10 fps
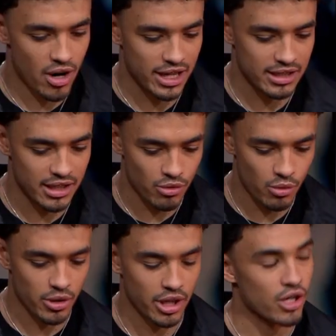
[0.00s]
idea we
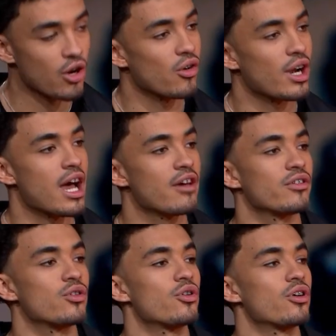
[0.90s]
were gonna go live
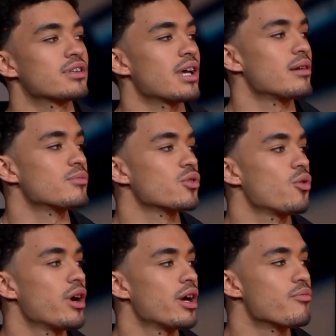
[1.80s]
in New York, Times
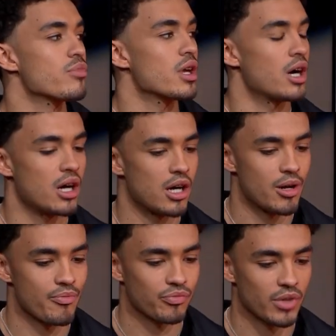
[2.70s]
Square.
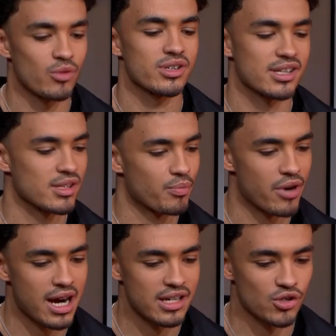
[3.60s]
Um, it was a
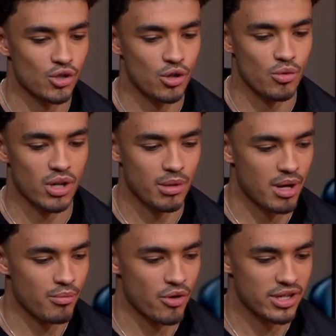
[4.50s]
surprise, you know? One of
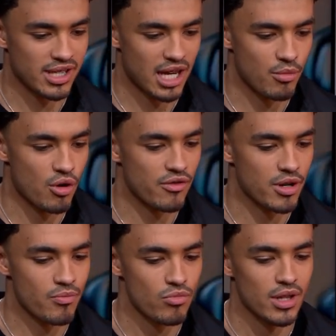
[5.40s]
my boys came
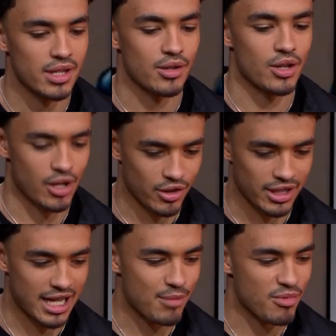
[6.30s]
over
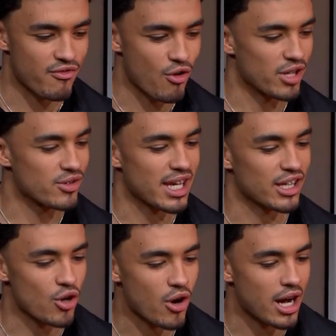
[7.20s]
the night before. He was
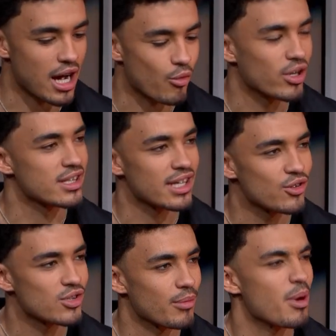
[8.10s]
like, yo, I, I want to tell
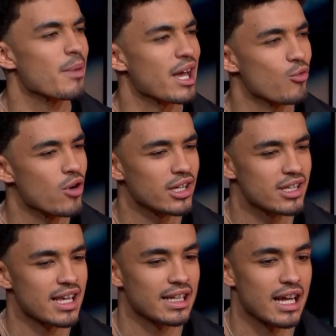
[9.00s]
you something. I'm like, what?
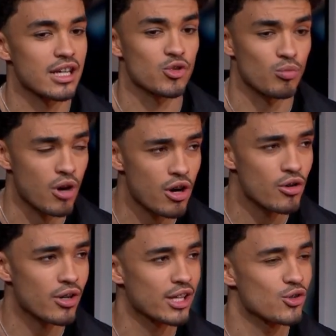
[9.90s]
He's yeah. like, nah,
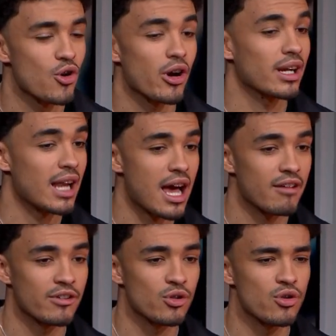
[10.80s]
tomorrow, like, you're going live in New